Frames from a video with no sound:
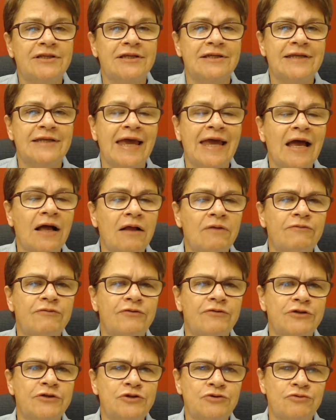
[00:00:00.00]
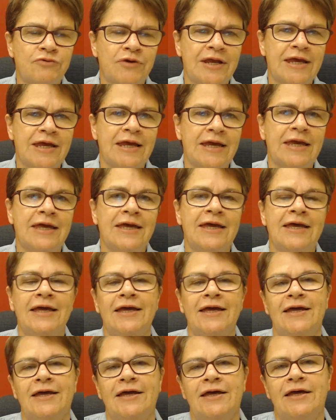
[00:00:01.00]
and helpful training
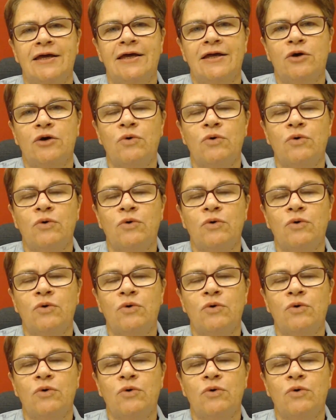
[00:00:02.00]
uh,